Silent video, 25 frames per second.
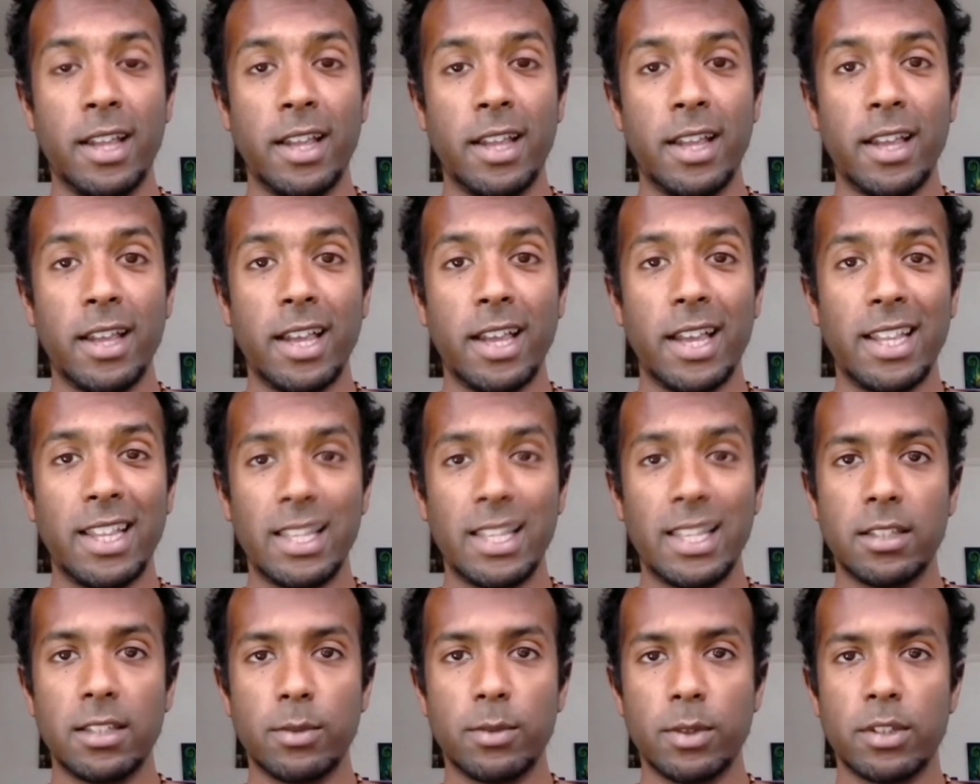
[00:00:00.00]
And
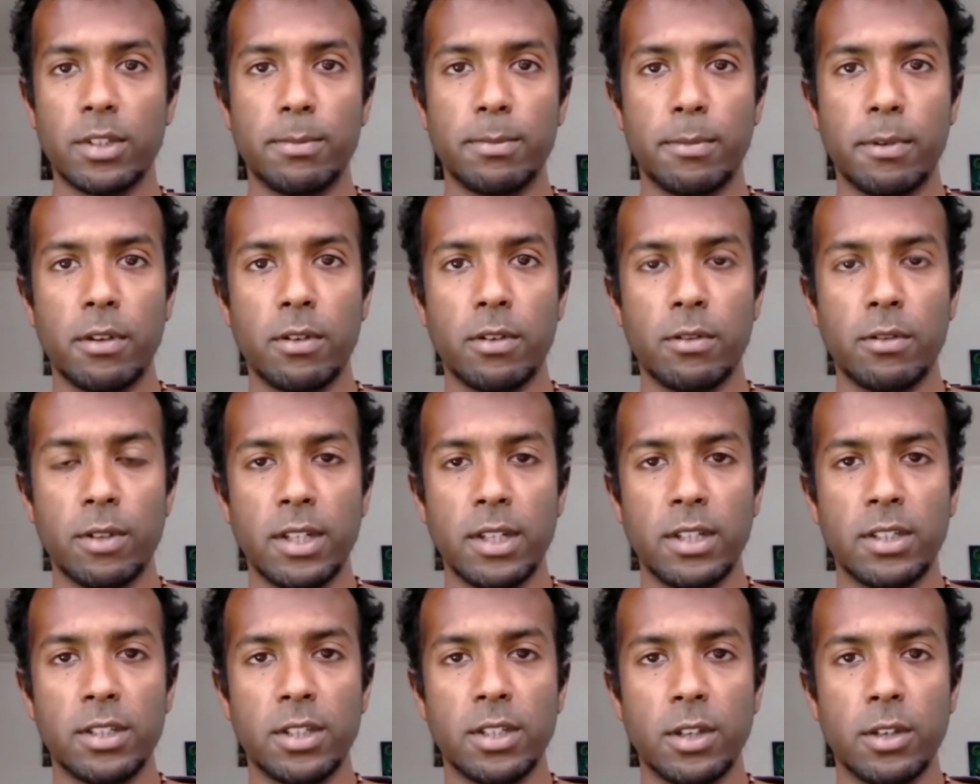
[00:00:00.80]
this is what Spirit really
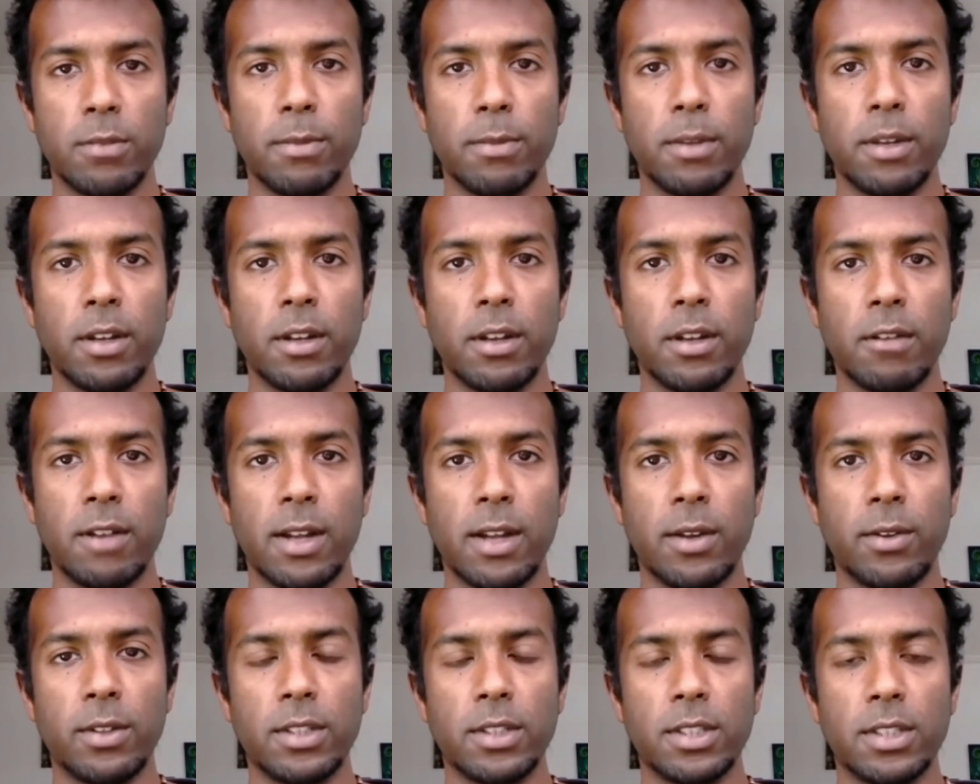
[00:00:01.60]
showed me
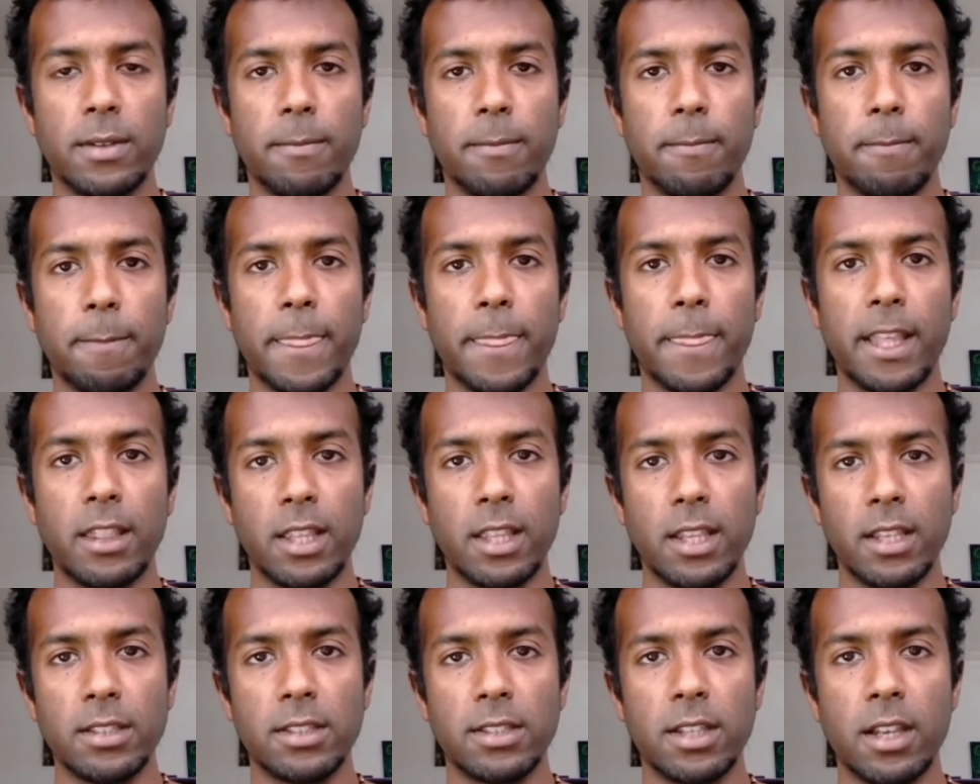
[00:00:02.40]
around
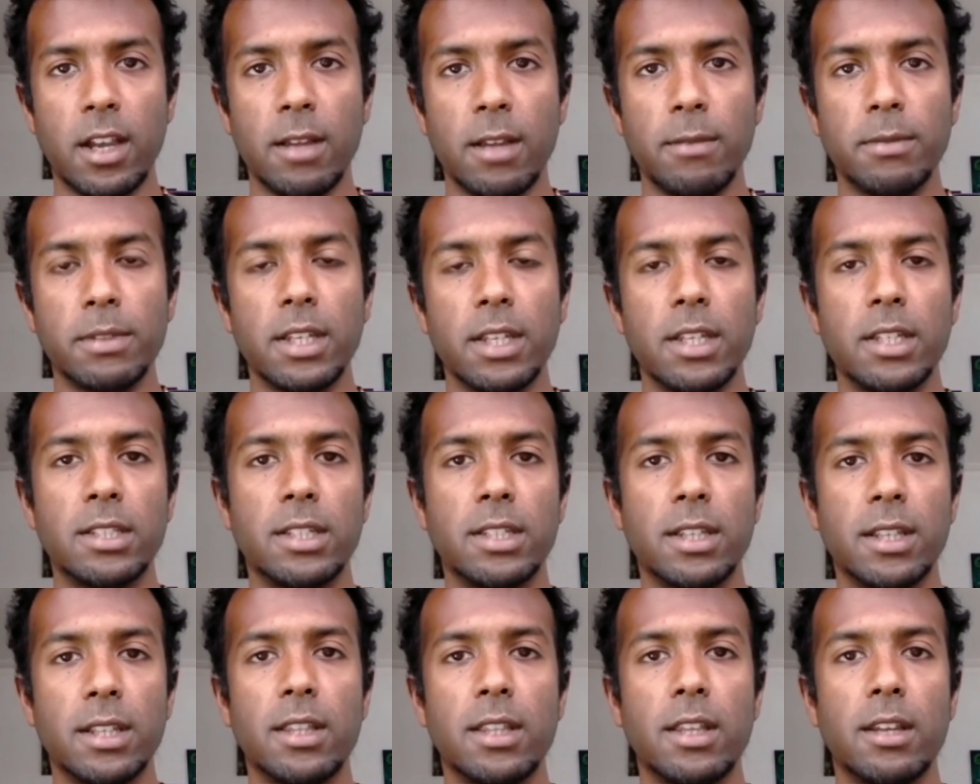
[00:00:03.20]
these times, is
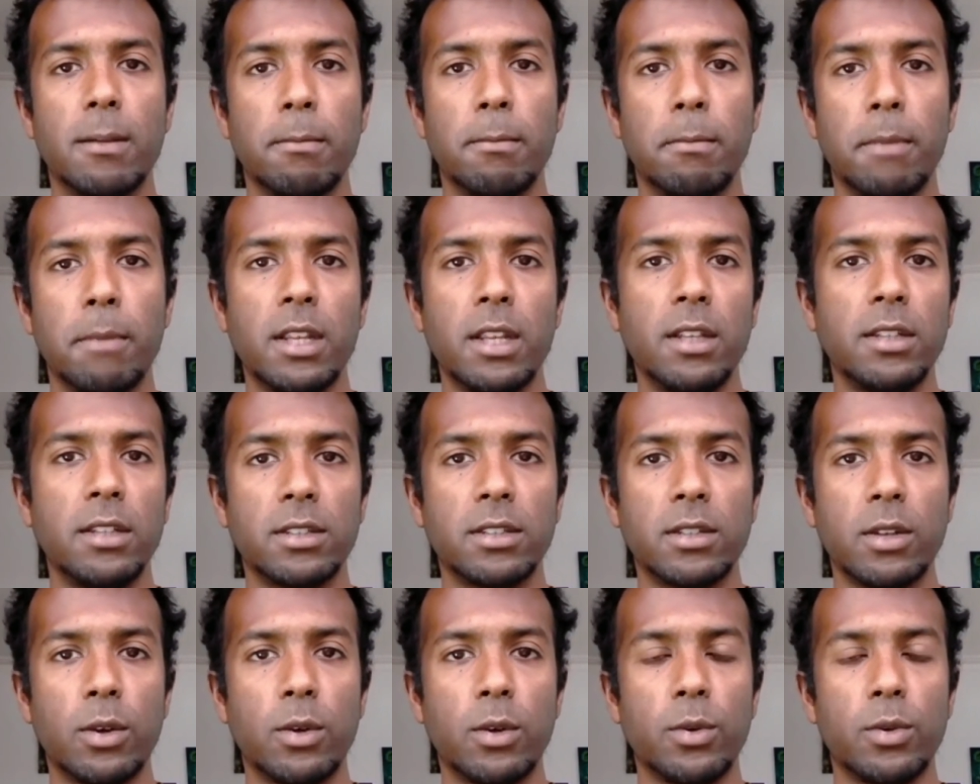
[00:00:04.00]
that there are many
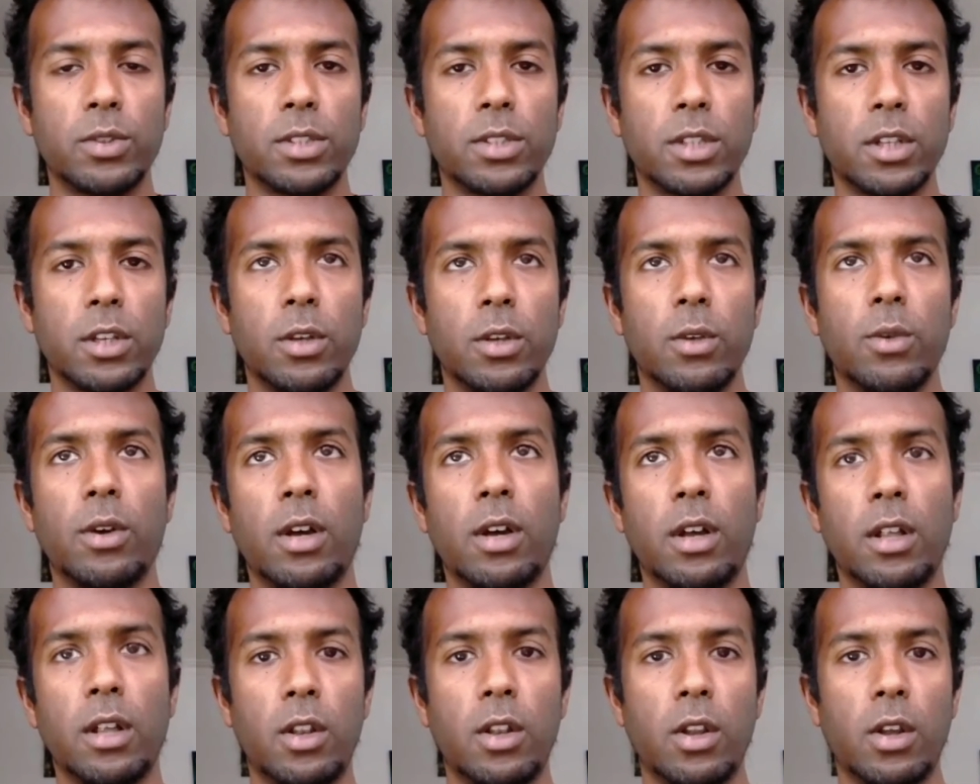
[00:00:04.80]
souls who
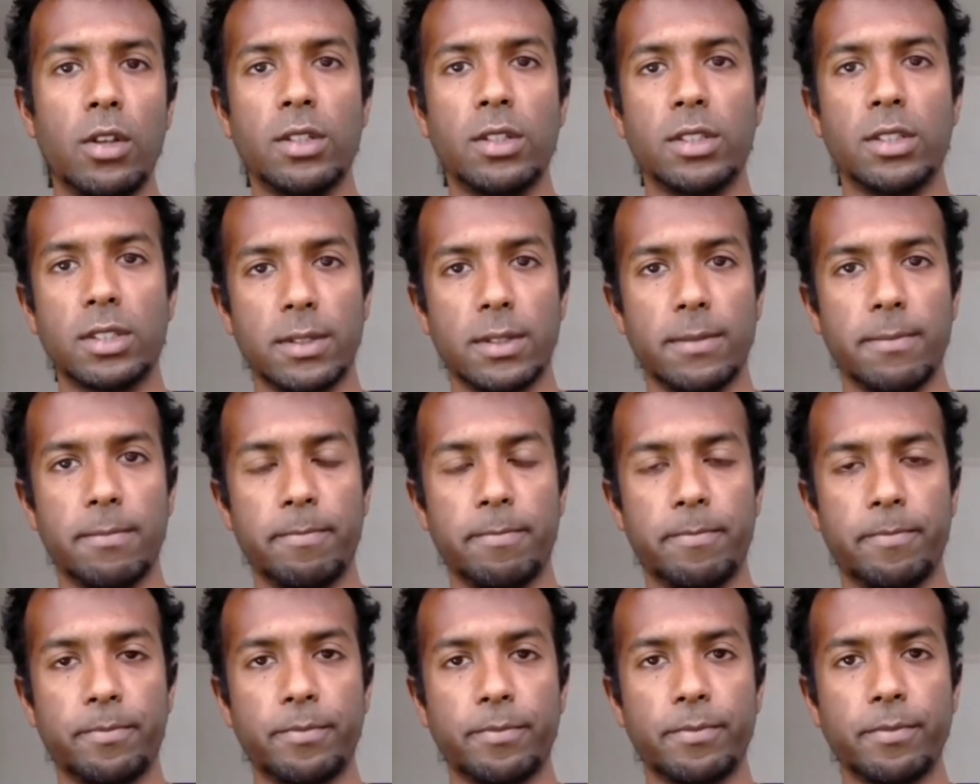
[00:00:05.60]
are lost
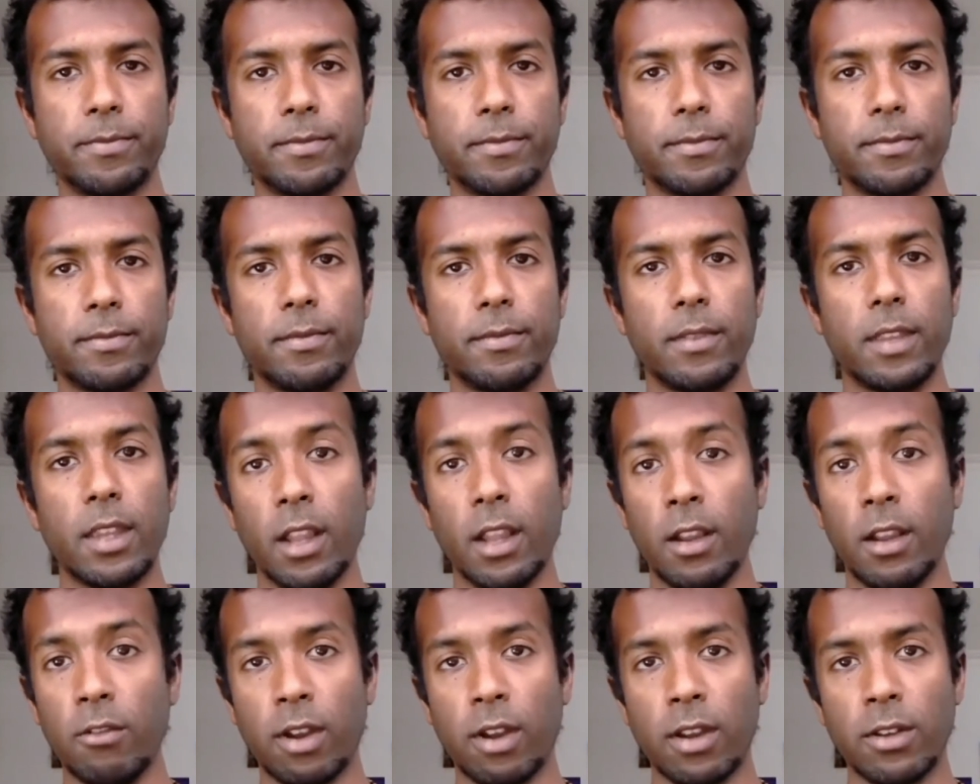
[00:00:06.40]

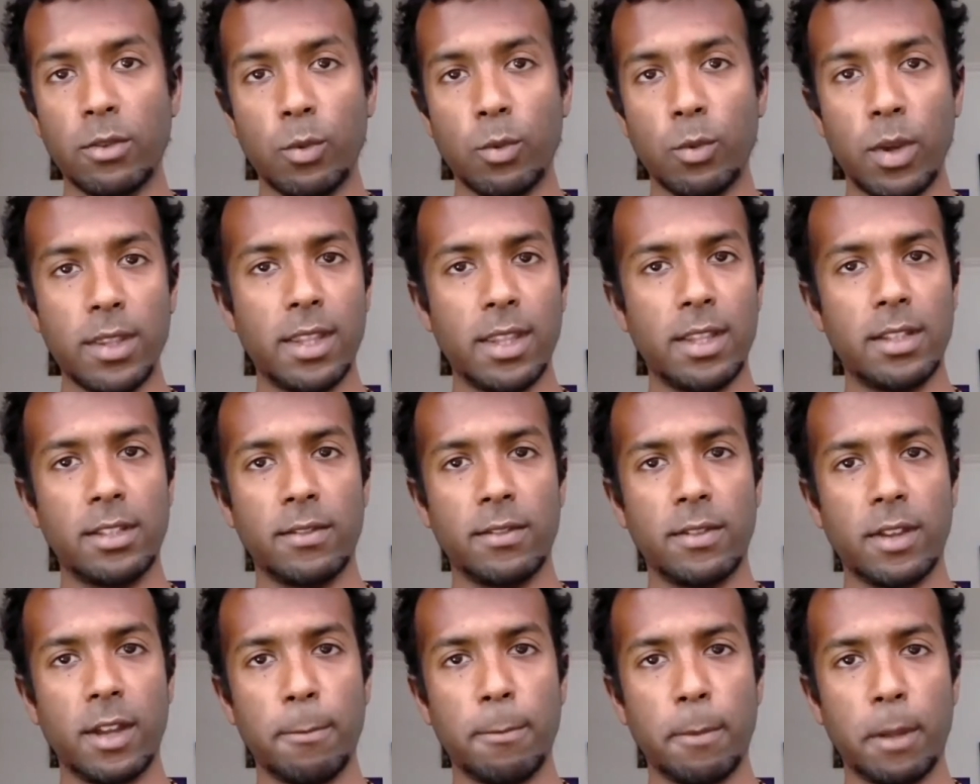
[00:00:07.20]
around what their
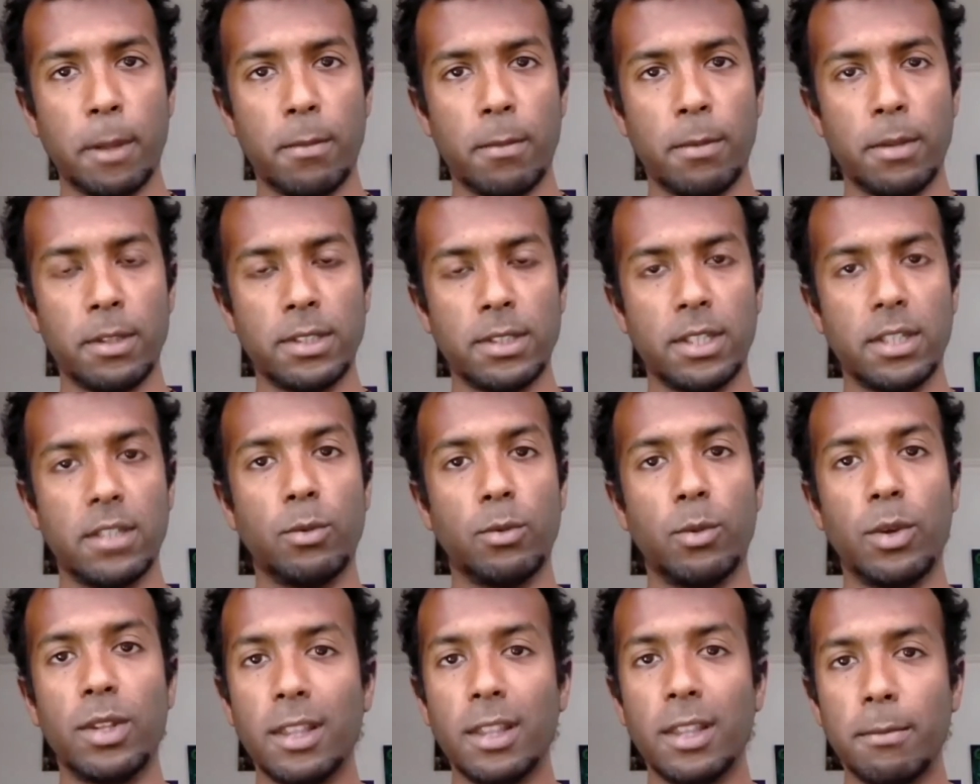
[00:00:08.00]
divine purpose is,
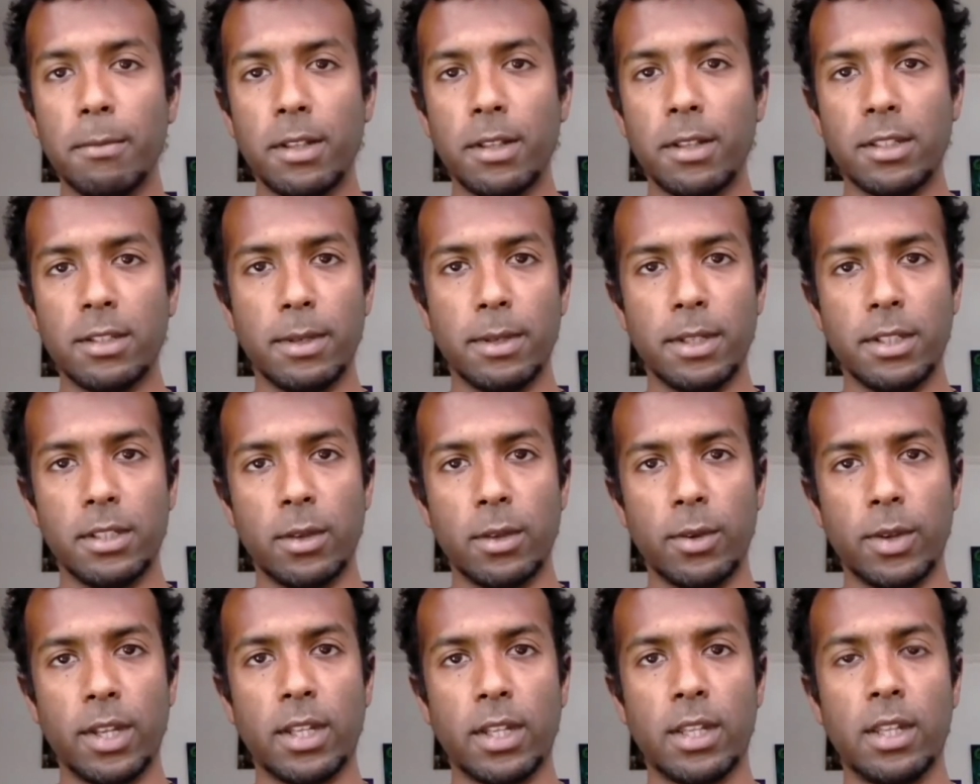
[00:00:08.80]
what they're meant to be doing,